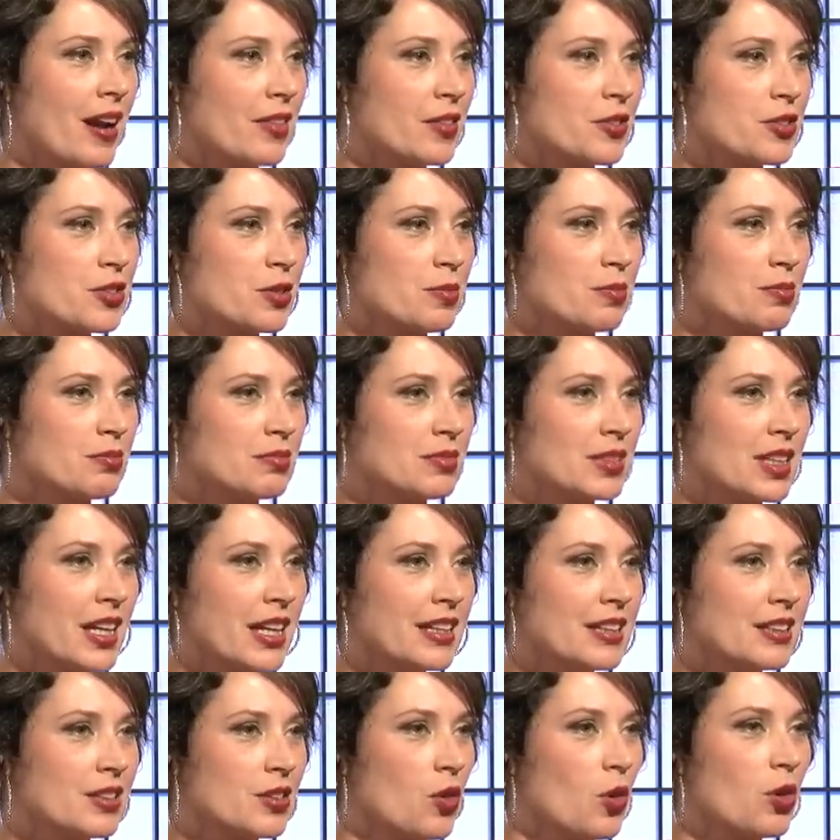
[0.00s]
And there's some
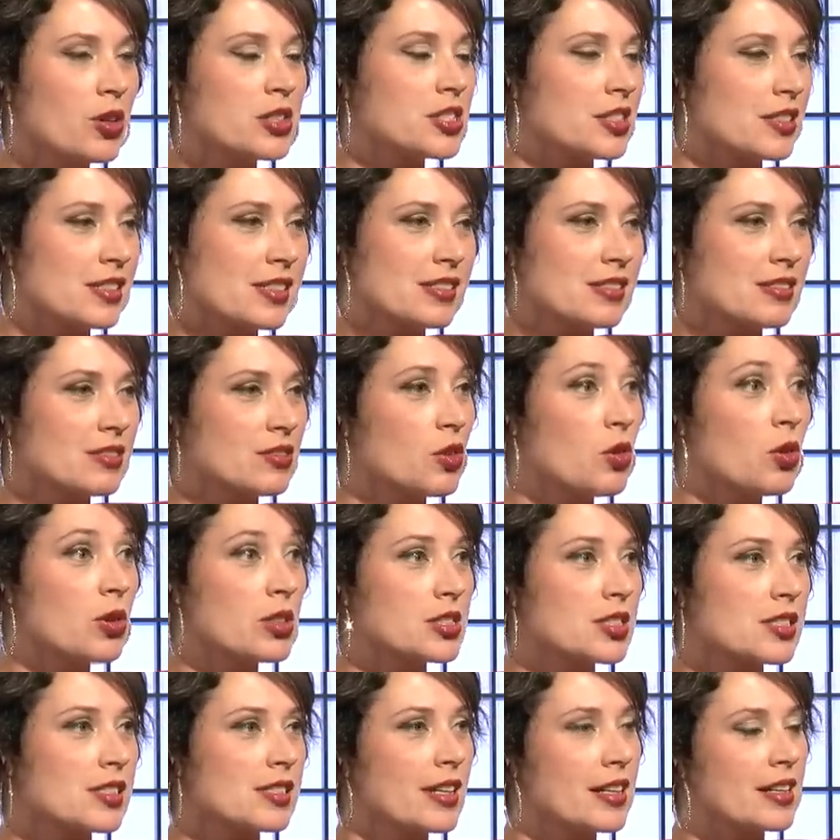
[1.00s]
lady, gorgeous,
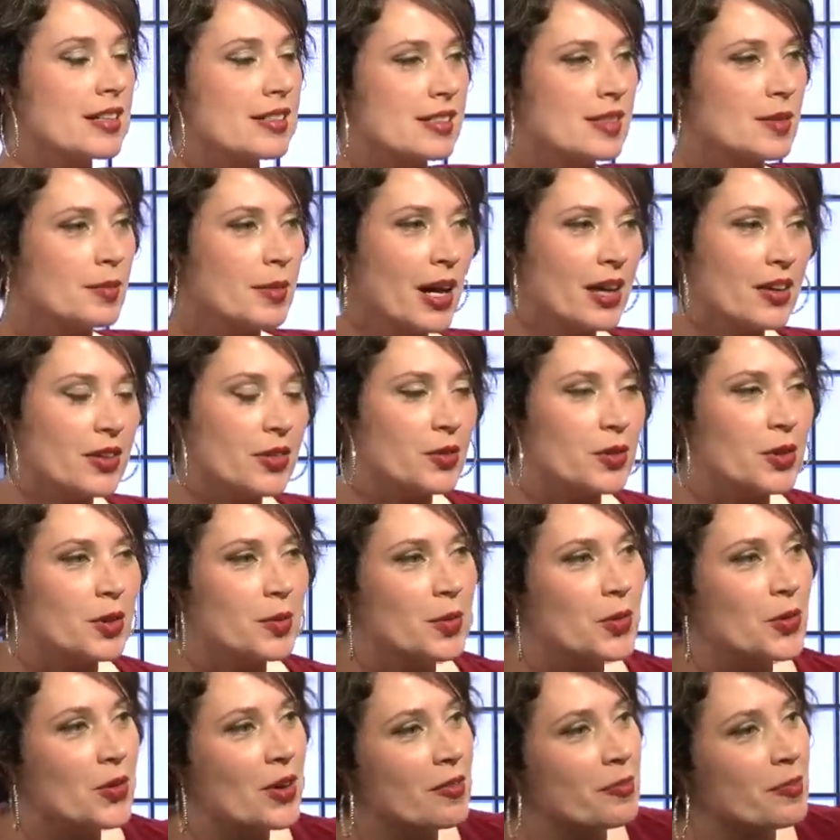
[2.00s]
gorgeous ladies in the back of the room
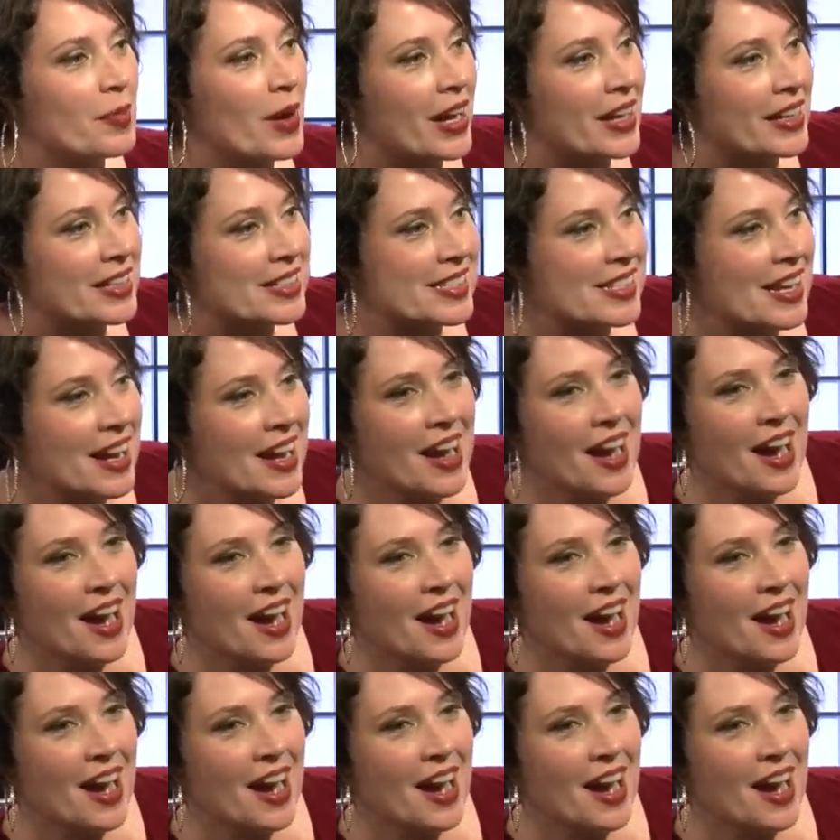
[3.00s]
who have mics.